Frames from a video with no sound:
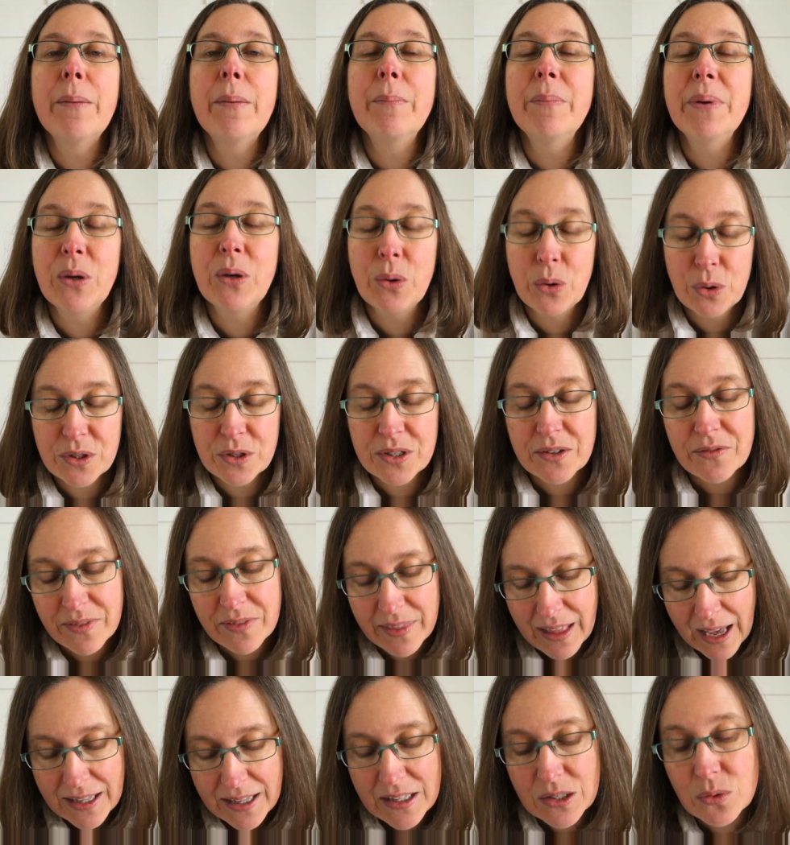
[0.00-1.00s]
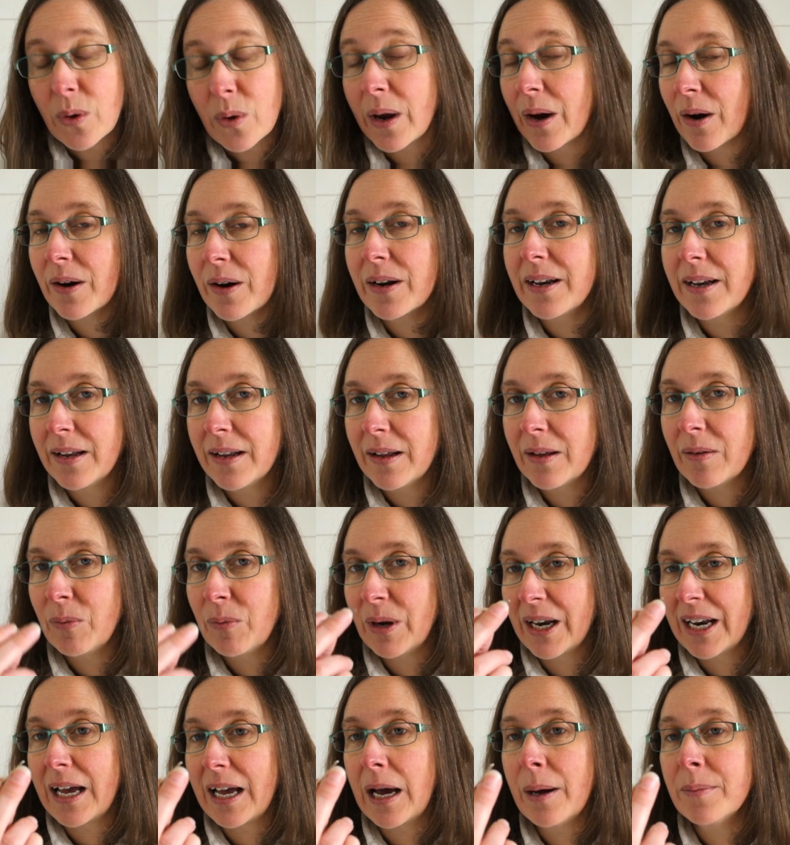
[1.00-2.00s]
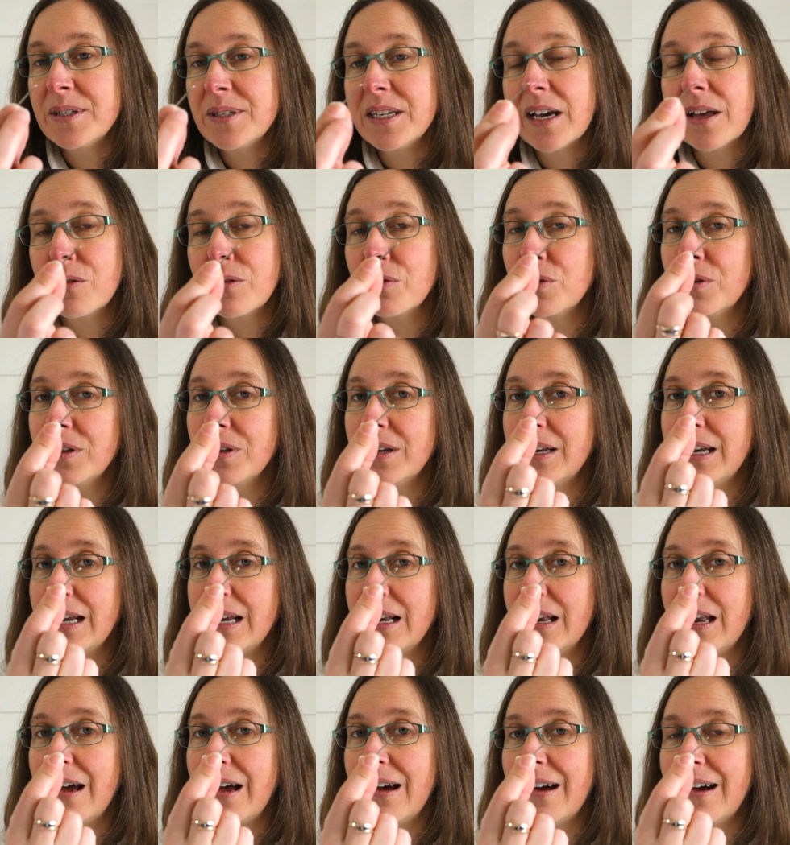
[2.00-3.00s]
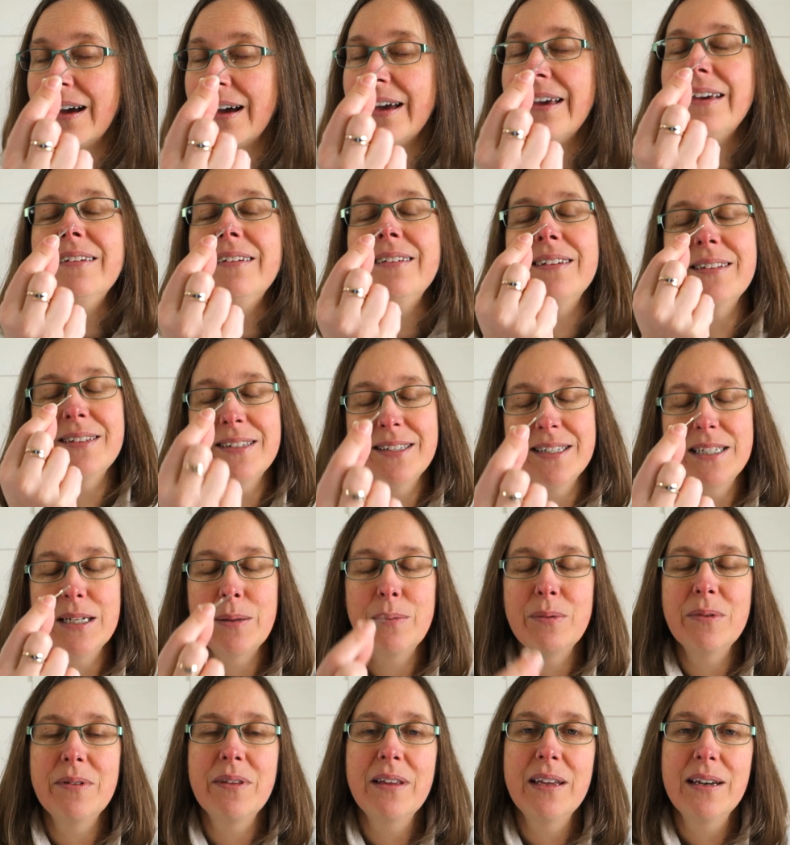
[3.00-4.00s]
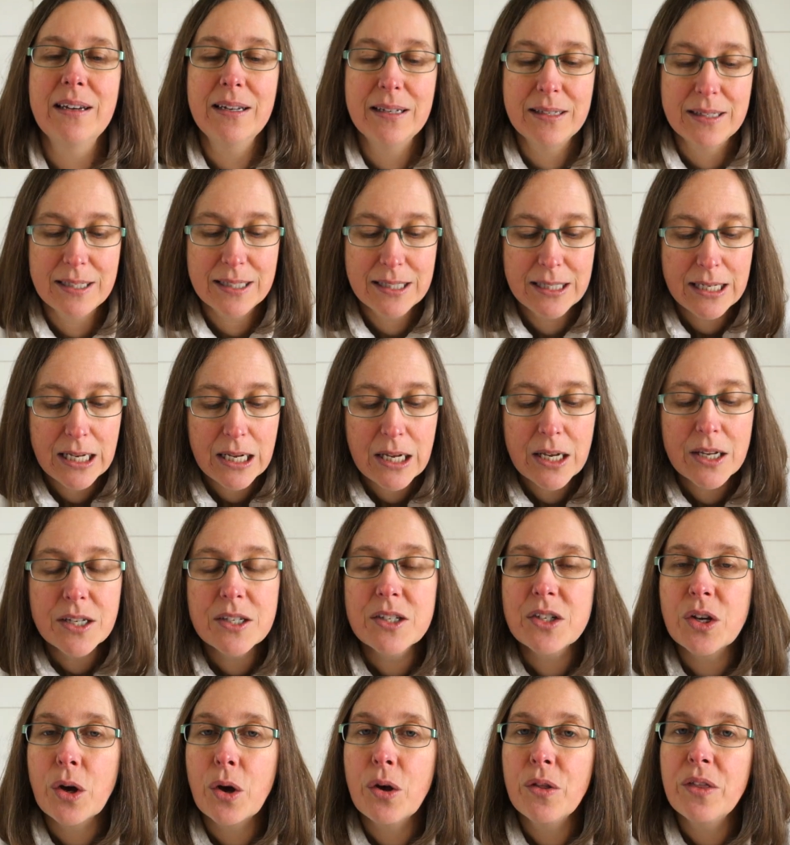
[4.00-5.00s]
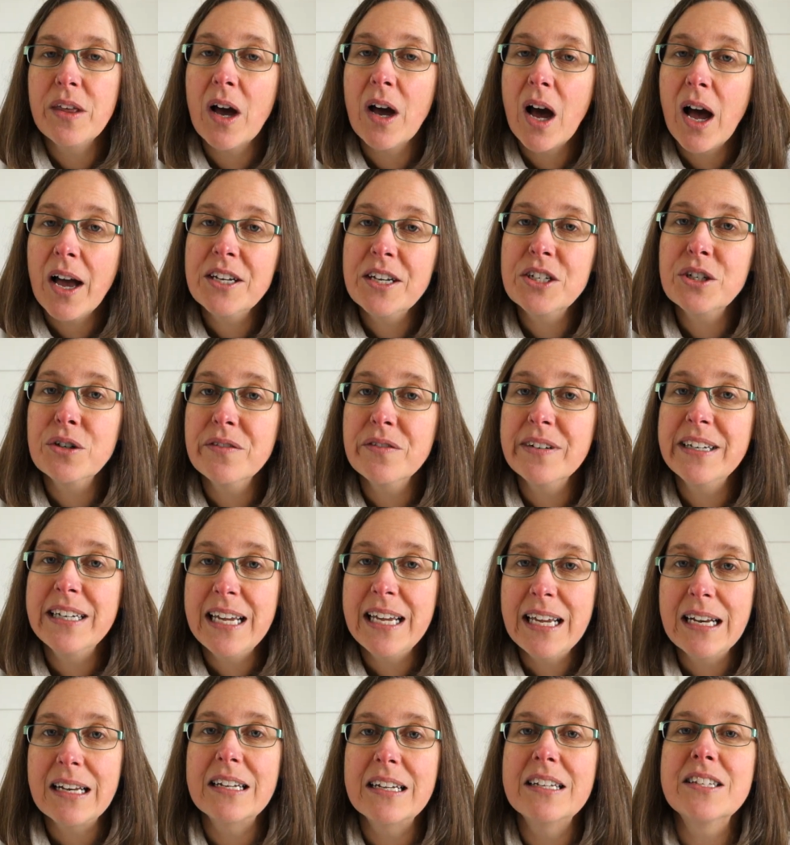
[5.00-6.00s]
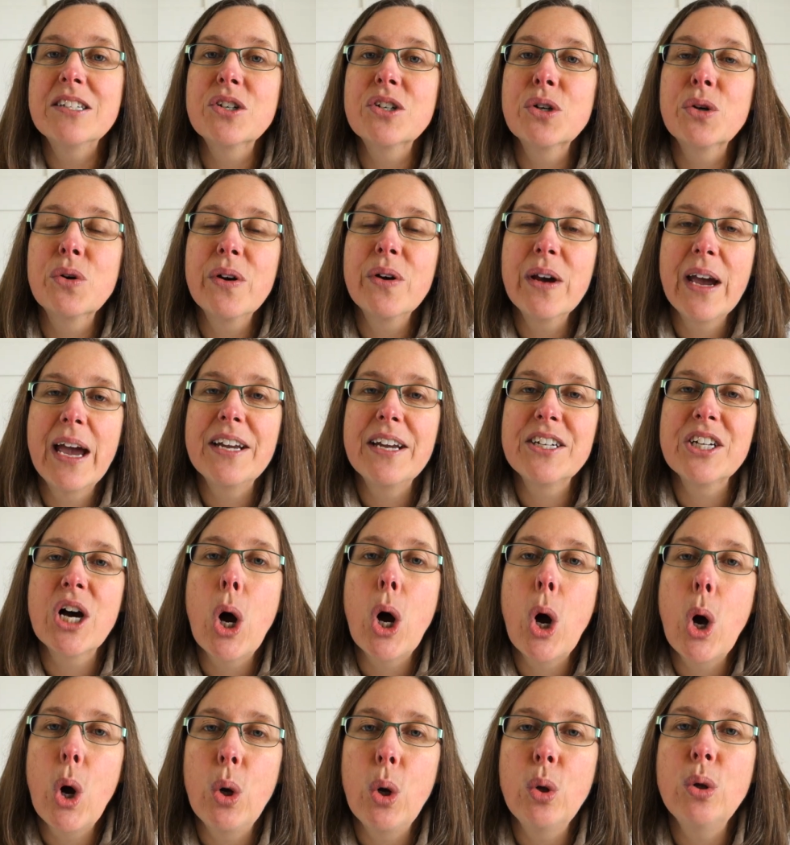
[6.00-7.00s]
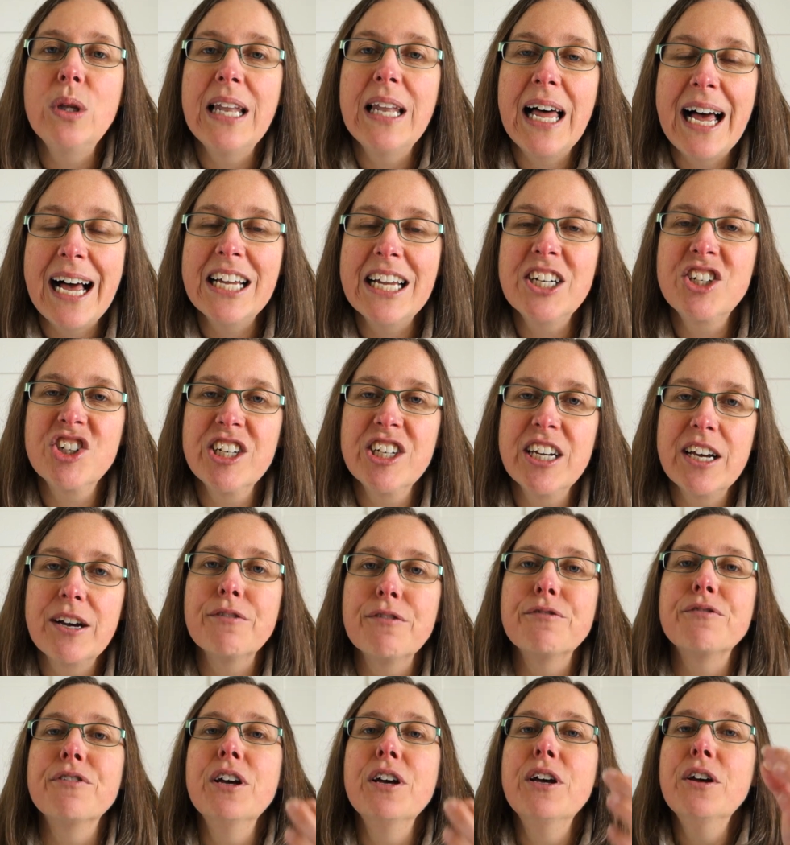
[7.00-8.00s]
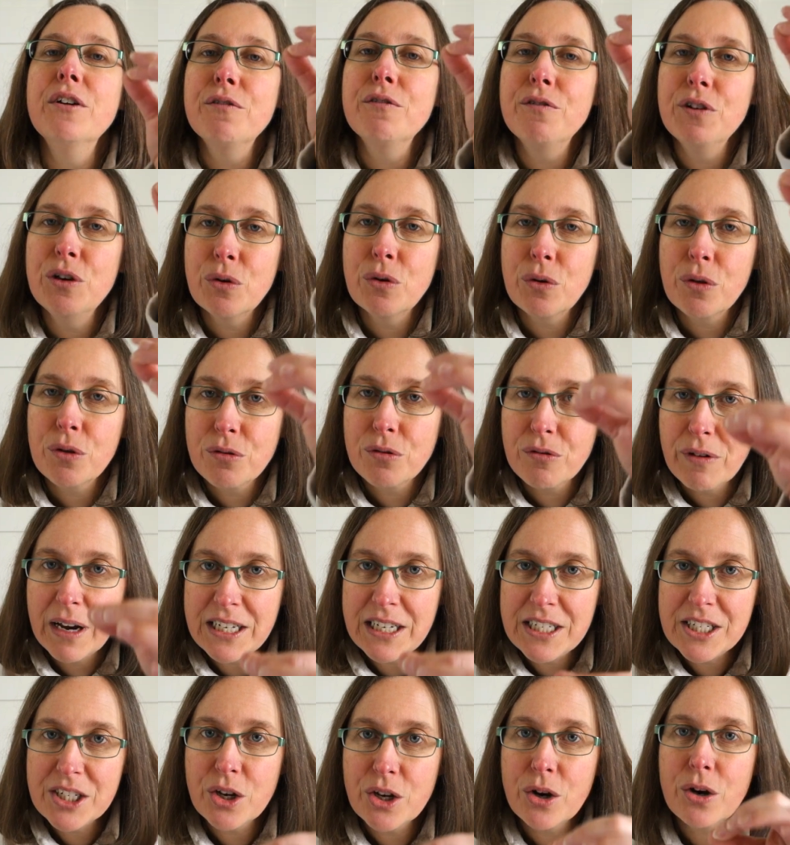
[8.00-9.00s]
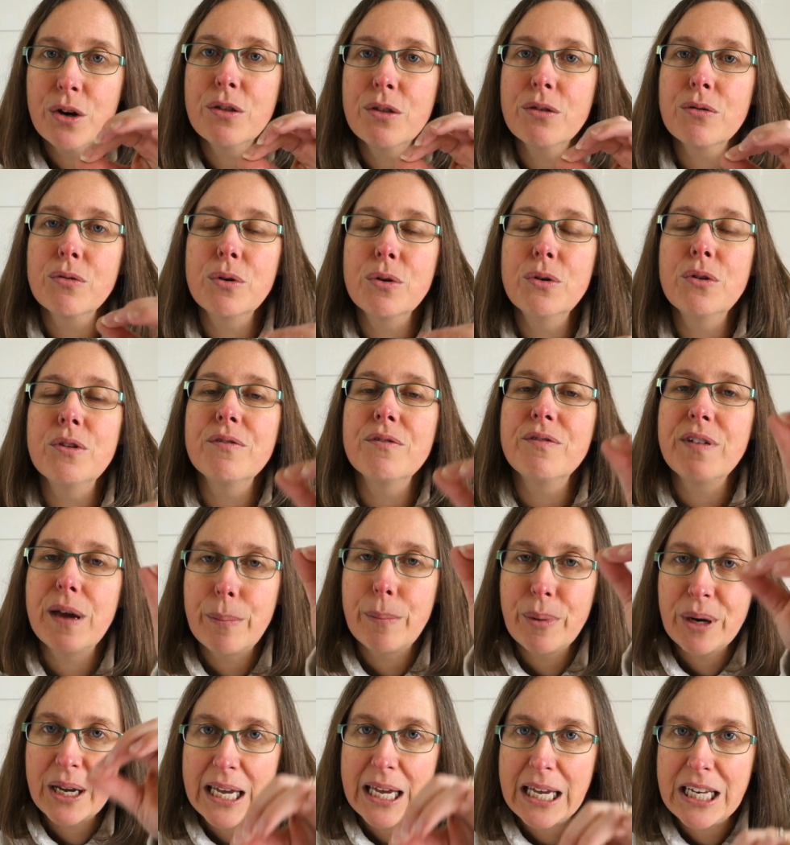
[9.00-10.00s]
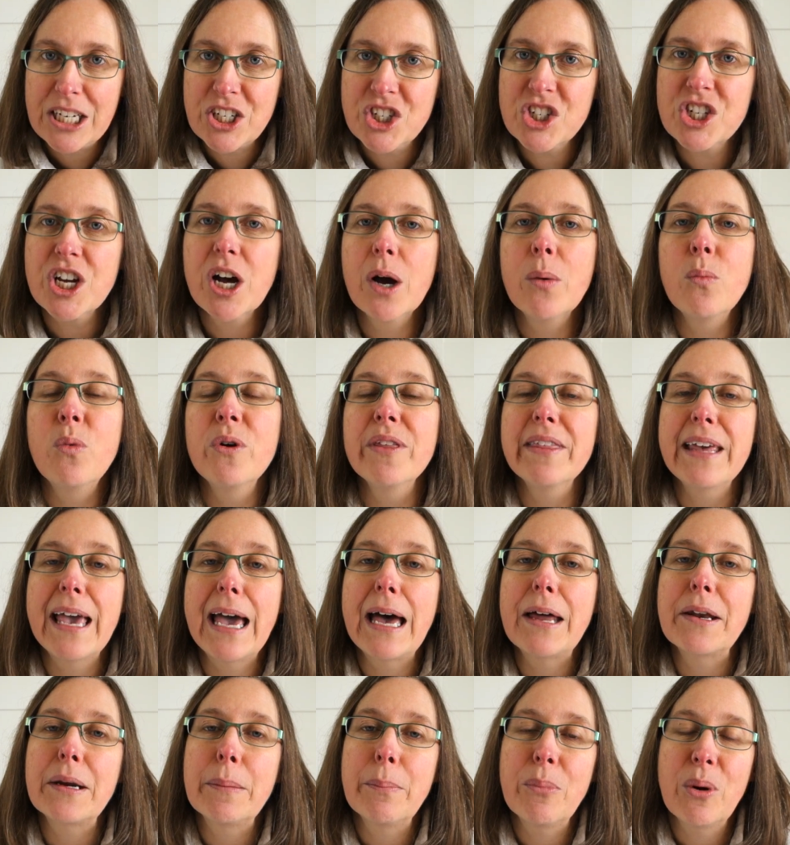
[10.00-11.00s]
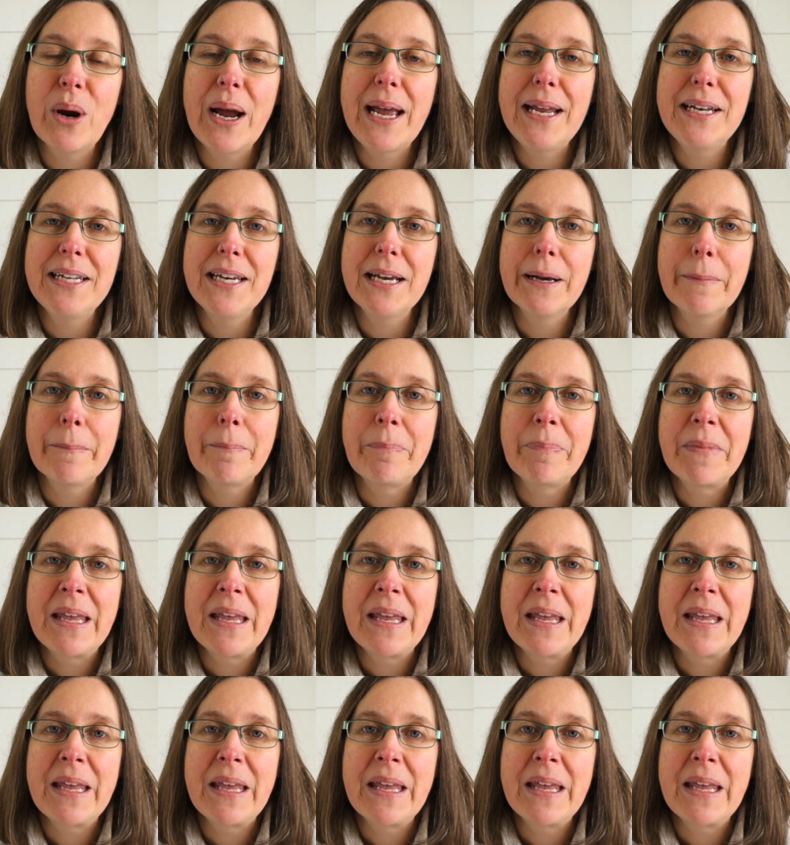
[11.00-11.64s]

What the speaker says: because that's where when it comes out through the needle eye, it's double thickness. So the idea of a needle is to create a hole large enough for your thread to go through the fabric each time without abrading.